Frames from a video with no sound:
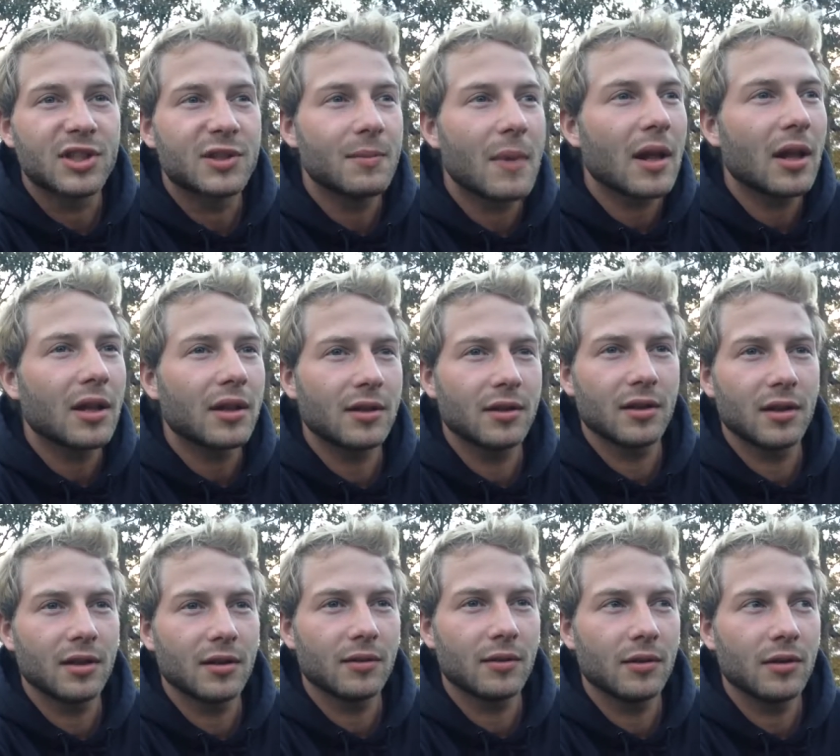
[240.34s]
smelling
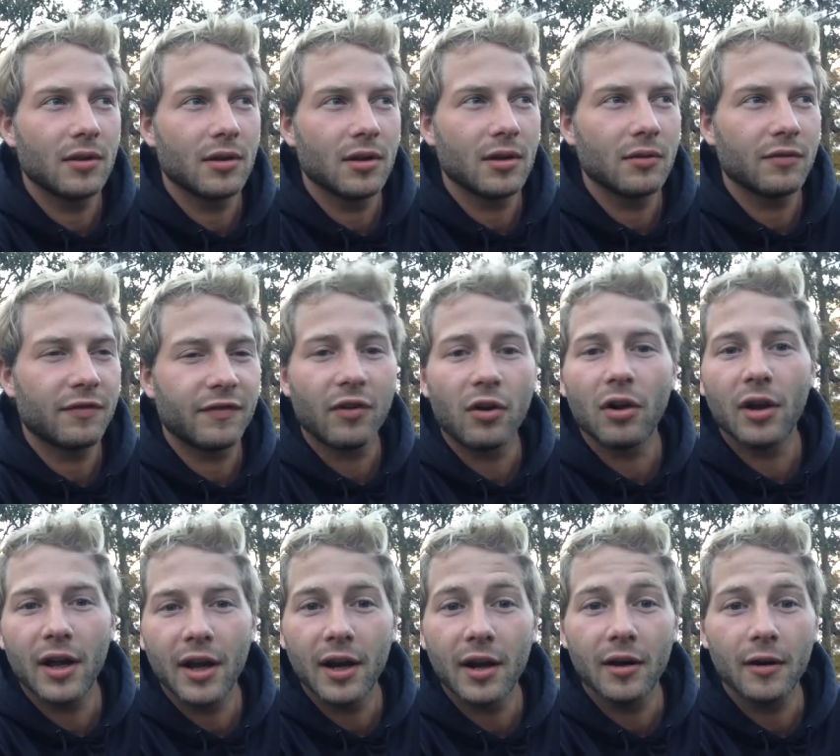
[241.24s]
the, the
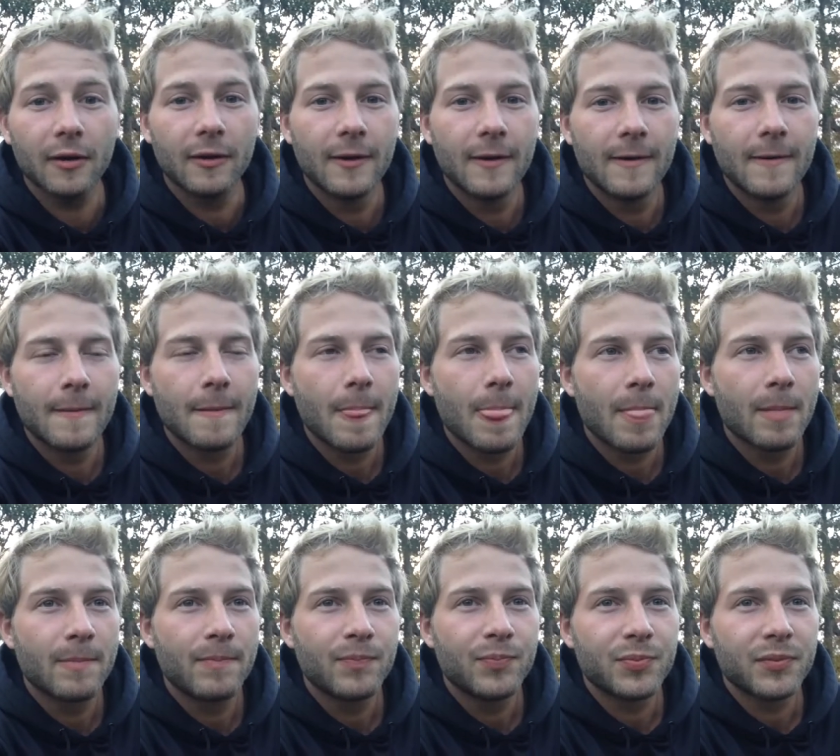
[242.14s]
fall air,
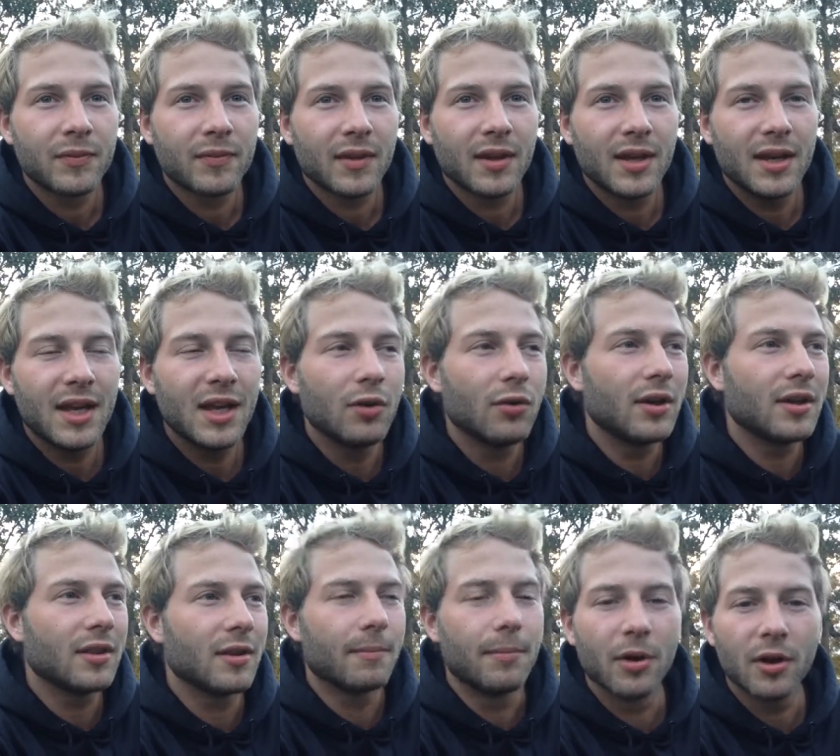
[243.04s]

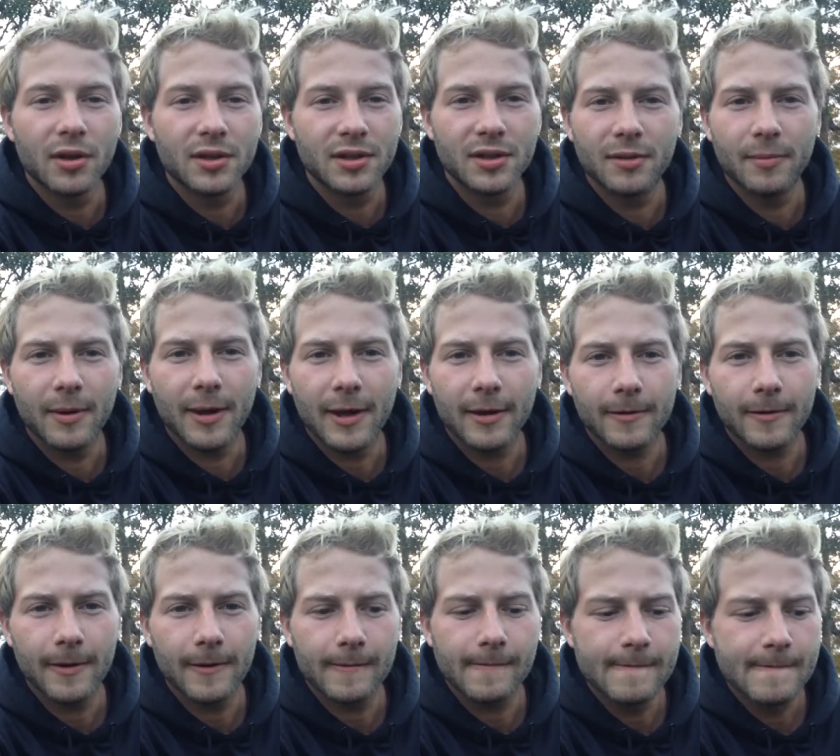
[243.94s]
hearing the birds in the
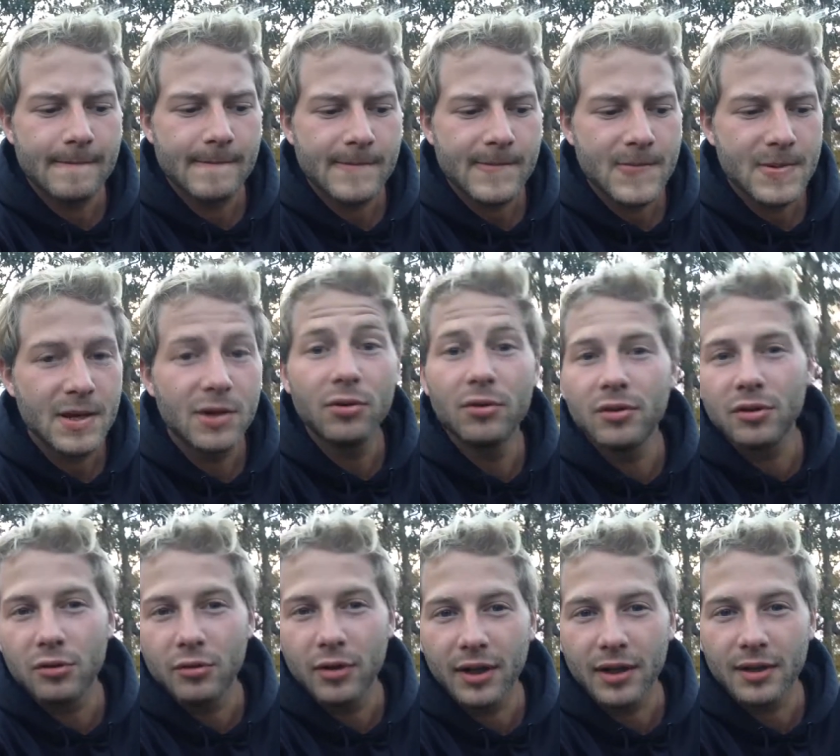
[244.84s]
background, hearing
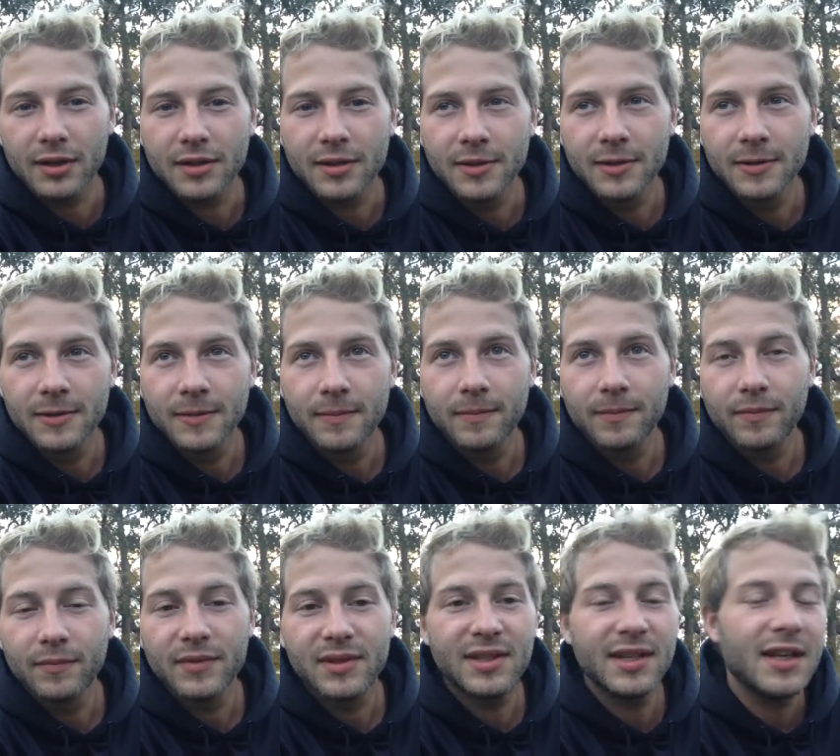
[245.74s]
the crickets,
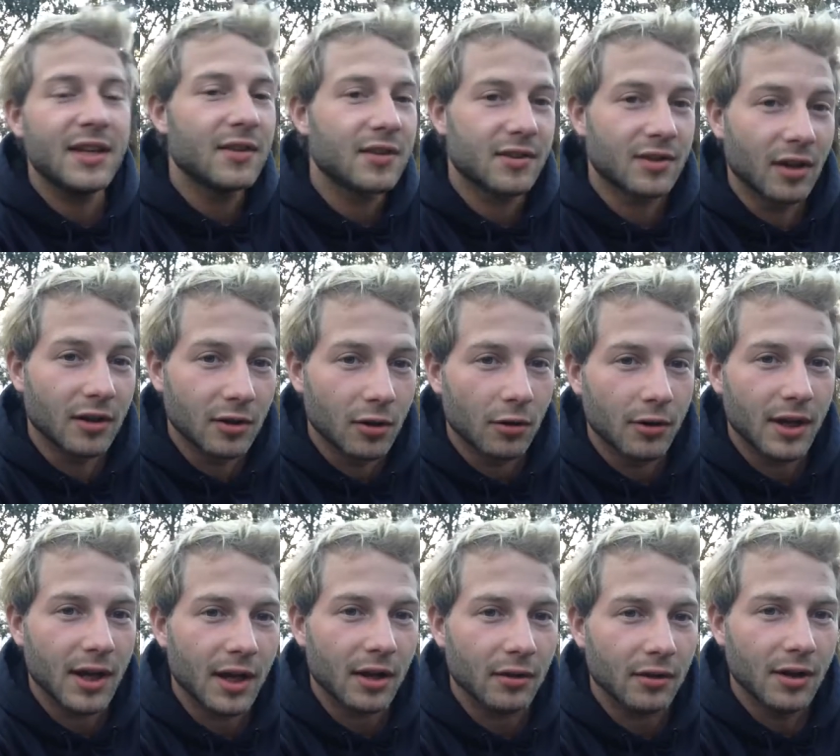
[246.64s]
seeing the sun go
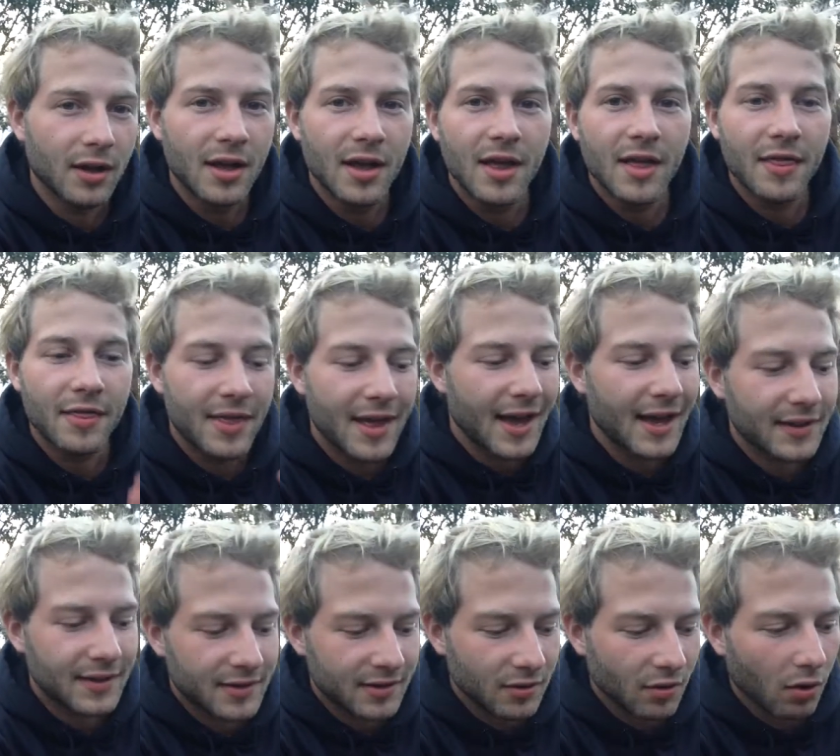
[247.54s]
down.
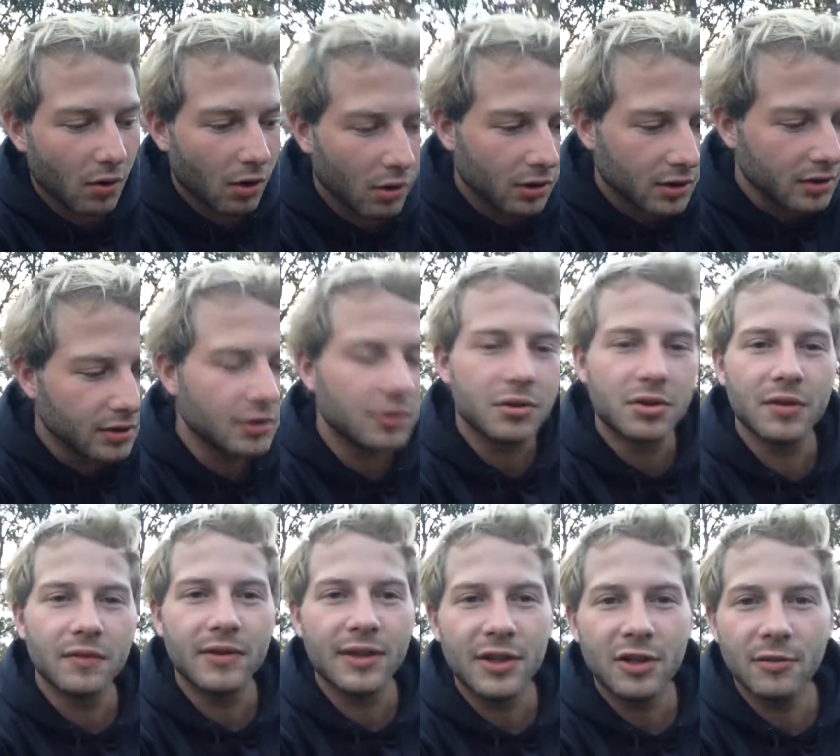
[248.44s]
That's all
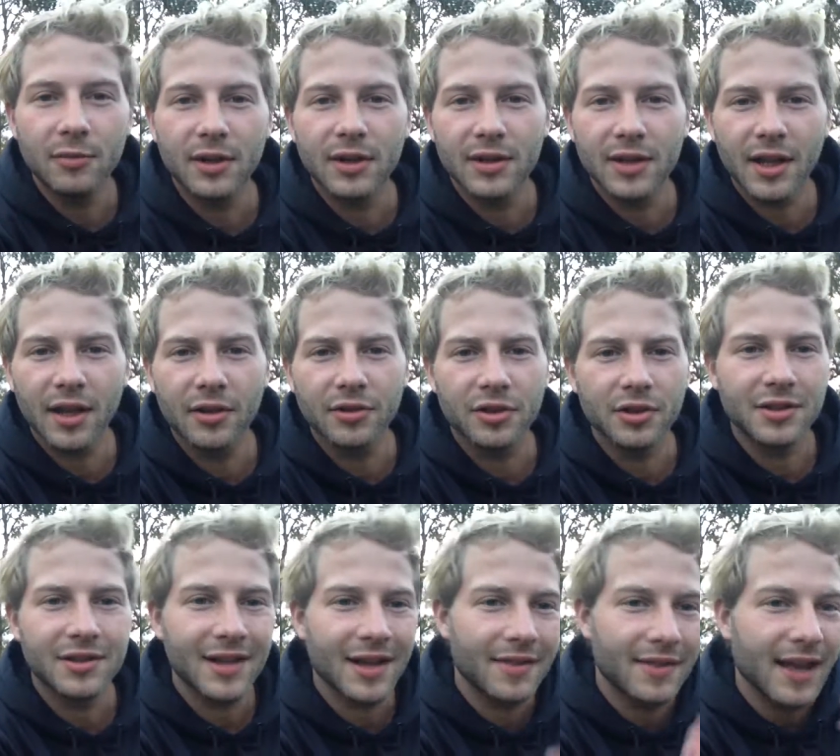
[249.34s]
conducive to human
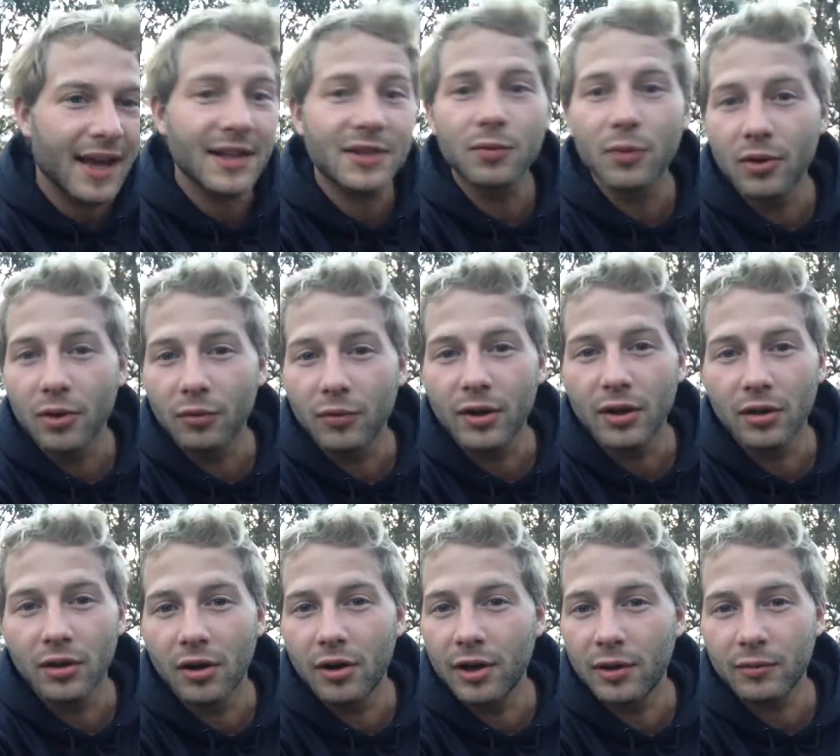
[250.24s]
intelligence, and that's where the real
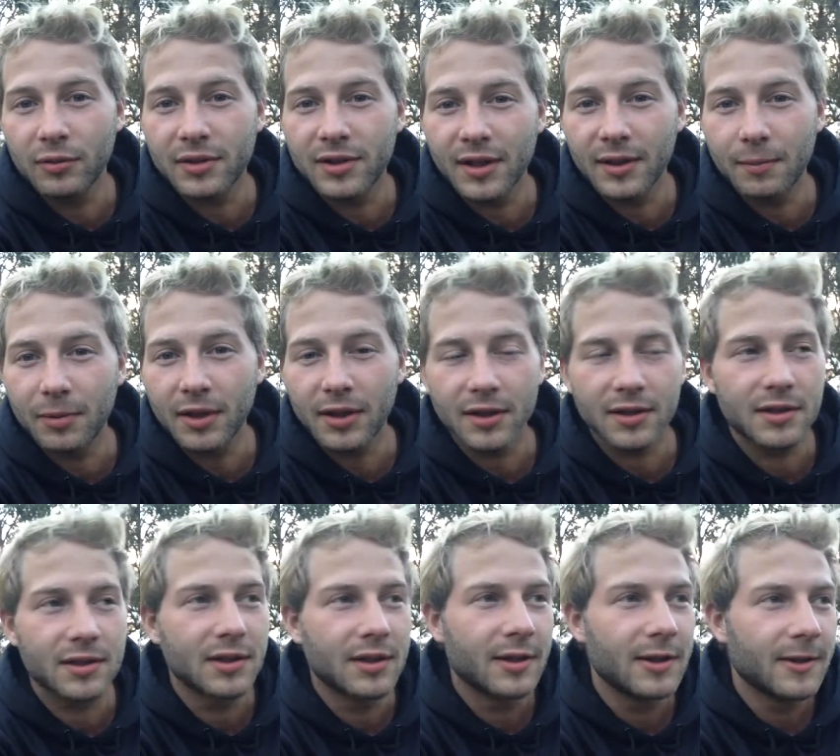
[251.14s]
learning will take
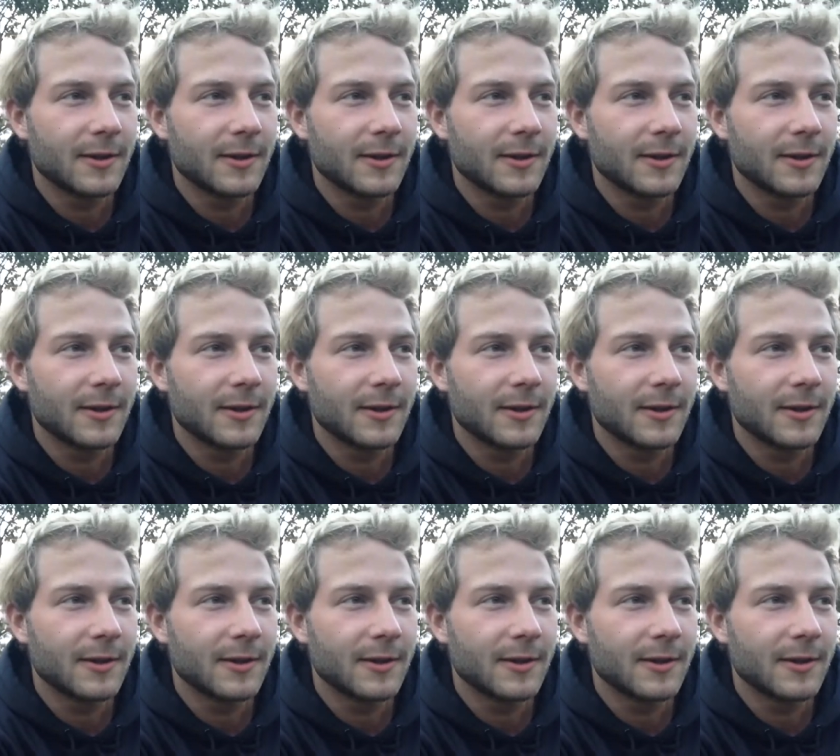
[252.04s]
place.